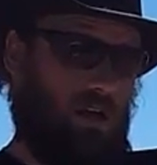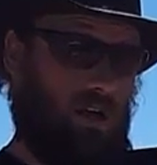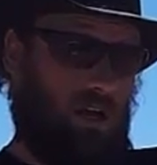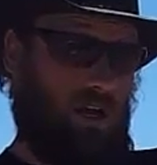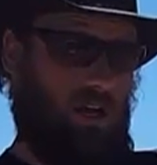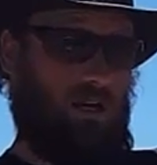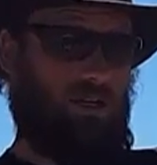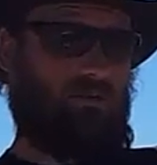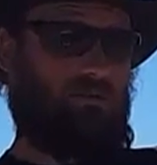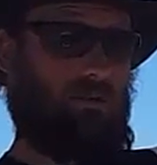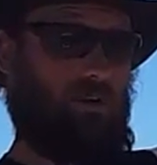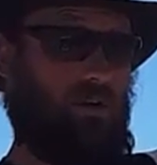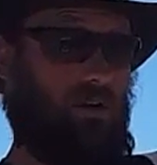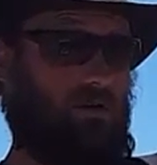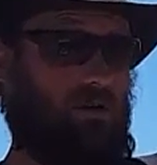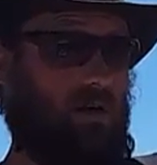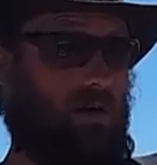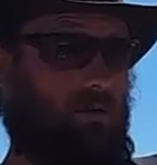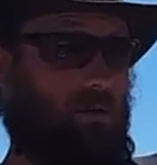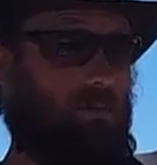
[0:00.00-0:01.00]
how this video
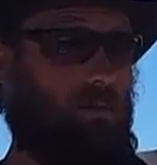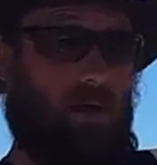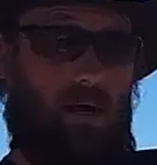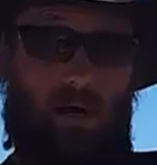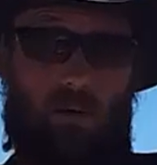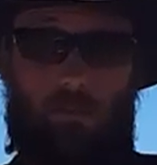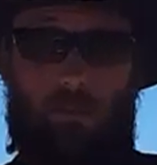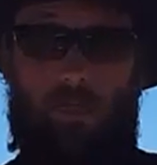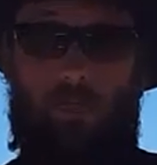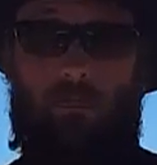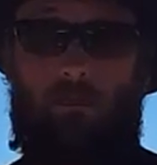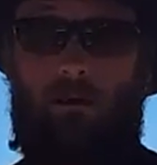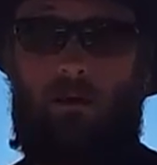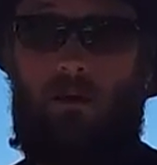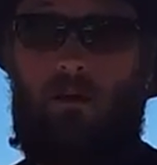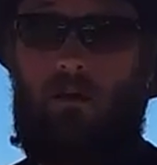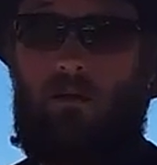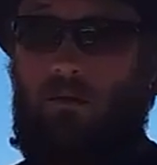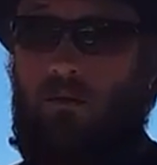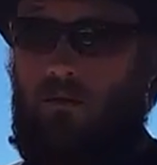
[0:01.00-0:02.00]
come about
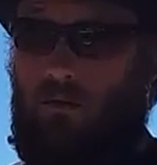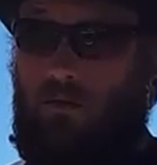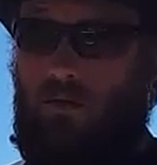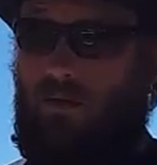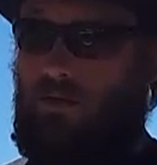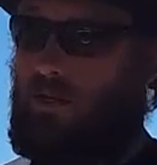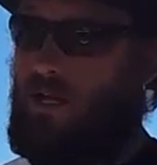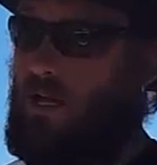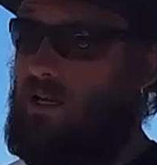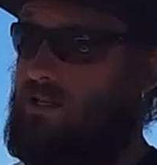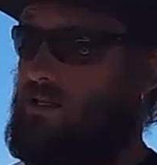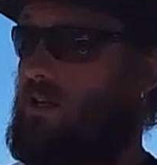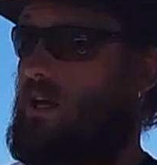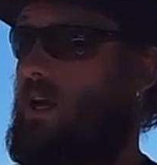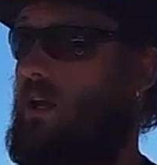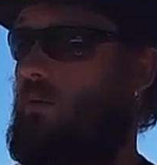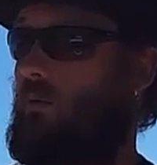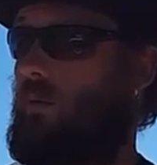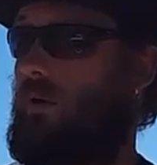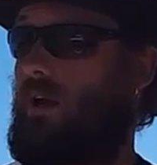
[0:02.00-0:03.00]
is last
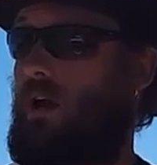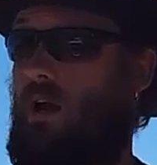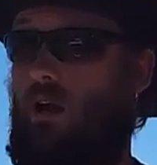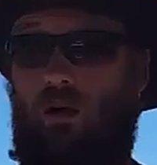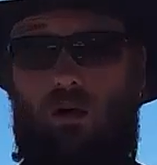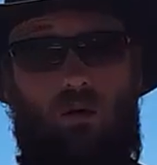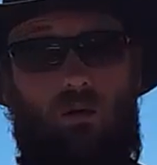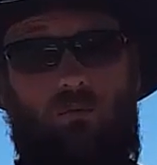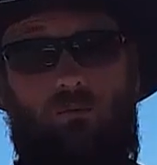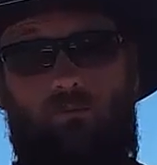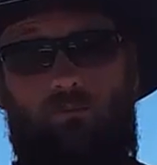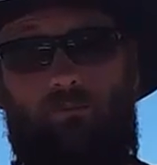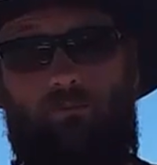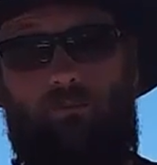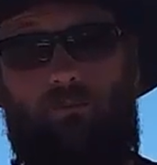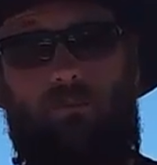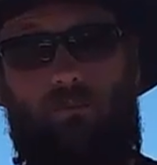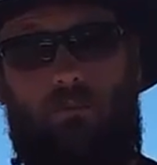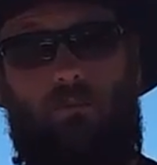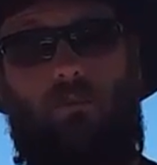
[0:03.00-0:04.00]
night we got home
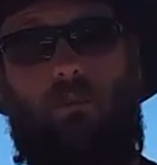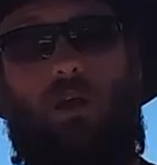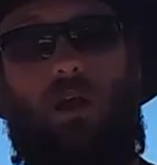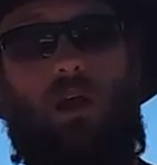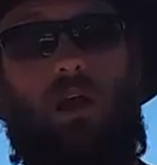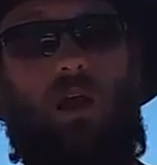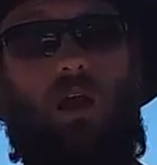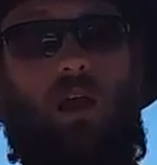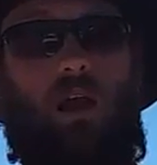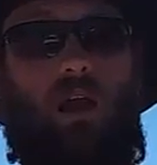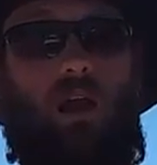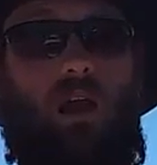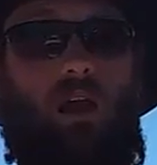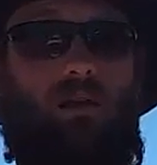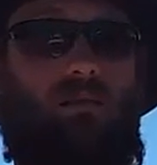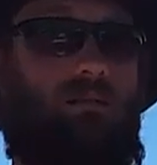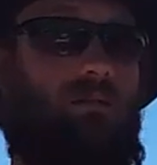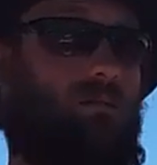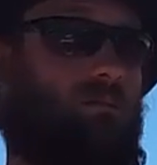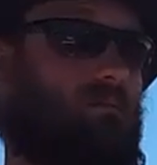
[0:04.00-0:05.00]

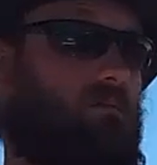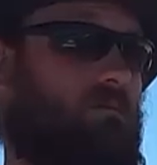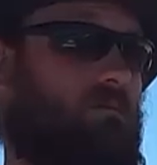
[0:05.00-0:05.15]
and